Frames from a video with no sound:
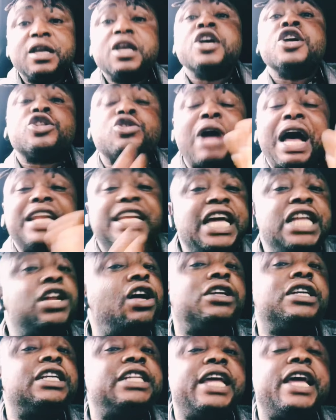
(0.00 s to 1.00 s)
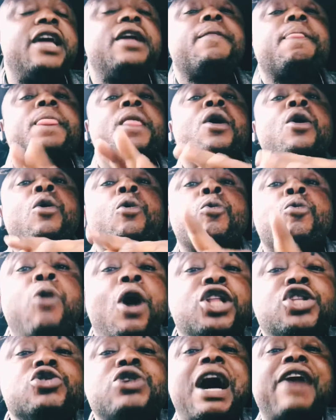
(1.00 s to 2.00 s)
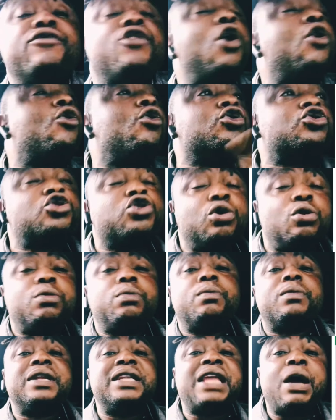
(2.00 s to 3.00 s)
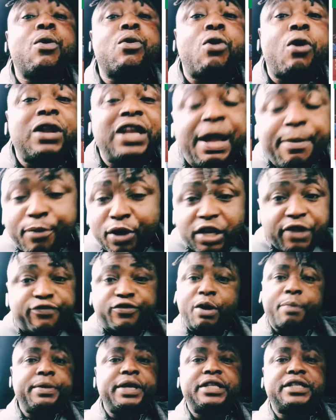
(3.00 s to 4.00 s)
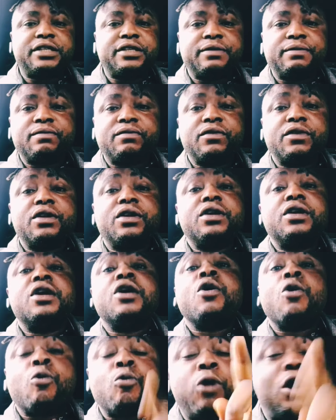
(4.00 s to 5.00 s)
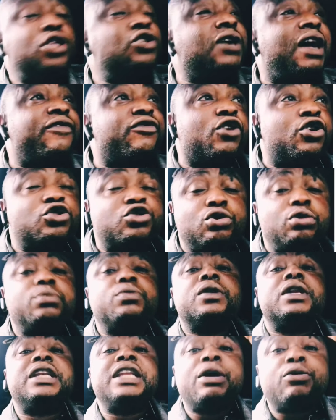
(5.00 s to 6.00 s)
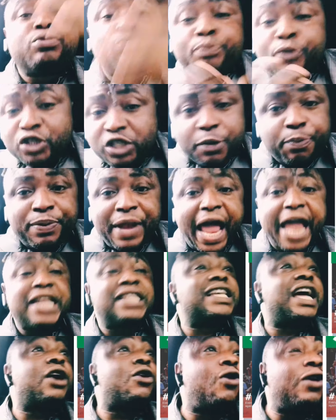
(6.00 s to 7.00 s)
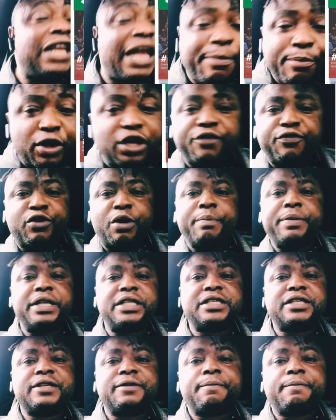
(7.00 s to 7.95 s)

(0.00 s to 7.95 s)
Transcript: So at the end of the day, what you have not consumed, they will collect money from it. What you have consumed, they will multiply it and collect money from it.